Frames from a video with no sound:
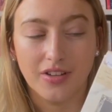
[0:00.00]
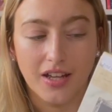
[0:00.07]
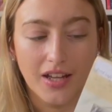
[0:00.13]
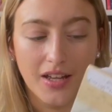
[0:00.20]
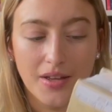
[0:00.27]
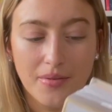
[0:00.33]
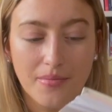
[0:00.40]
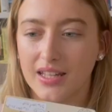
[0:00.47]

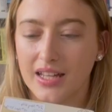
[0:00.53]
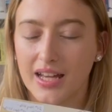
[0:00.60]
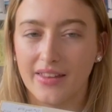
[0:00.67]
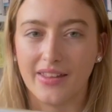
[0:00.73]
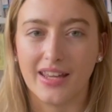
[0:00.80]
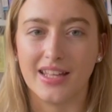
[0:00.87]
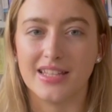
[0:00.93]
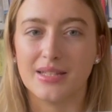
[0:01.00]
I
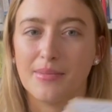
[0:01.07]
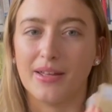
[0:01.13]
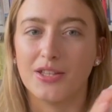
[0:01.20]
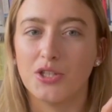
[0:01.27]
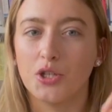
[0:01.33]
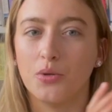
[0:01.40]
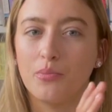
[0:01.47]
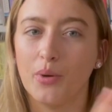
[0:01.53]
think it's a
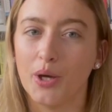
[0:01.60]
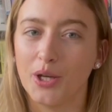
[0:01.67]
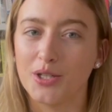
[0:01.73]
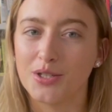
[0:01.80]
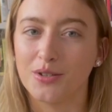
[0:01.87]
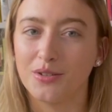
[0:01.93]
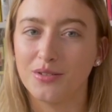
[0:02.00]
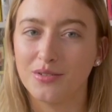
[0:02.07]
bit too
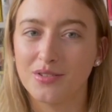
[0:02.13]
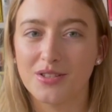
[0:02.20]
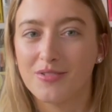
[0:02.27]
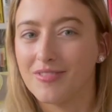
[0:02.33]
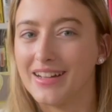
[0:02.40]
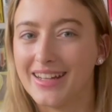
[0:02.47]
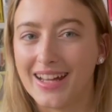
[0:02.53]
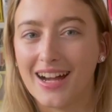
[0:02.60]
personal to
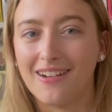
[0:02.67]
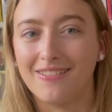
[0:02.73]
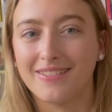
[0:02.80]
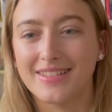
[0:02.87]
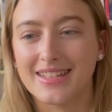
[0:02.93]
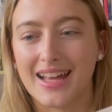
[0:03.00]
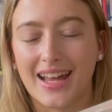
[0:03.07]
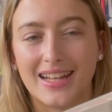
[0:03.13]
read out,
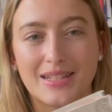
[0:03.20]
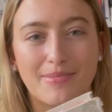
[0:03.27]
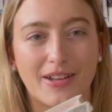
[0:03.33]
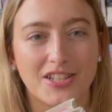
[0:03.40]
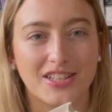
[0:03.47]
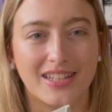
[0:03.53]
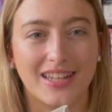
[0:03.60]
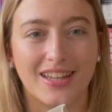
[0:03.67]
and
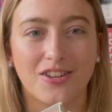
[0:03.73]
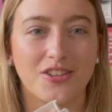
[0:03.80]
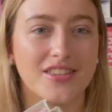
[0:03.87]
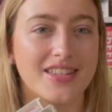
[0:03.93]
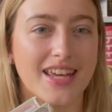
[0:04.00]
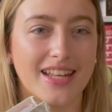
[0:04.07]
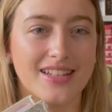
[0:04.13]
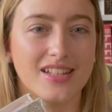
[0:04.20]
especially it
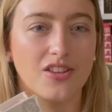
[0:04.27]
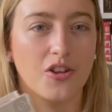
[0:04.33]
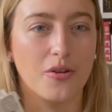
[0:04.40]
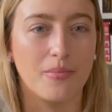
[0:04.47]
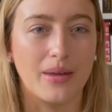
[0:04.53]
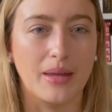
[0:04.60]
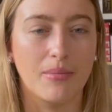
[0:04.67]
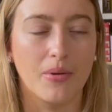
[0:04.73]
contains a lot
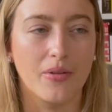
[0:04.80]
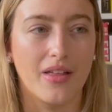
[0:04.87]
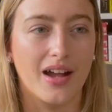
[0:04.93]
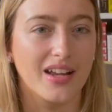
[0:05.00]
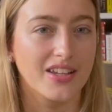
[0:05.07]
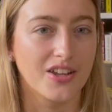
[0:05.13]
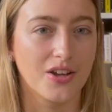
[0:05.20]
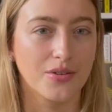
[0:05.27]
of people that
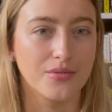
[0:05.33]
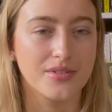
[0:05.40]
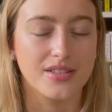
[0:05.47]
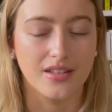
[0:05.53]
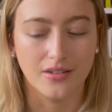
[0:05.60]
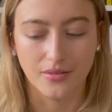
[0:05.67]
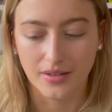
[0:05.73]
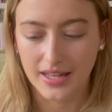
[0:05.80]
I know,
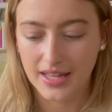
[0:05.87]
so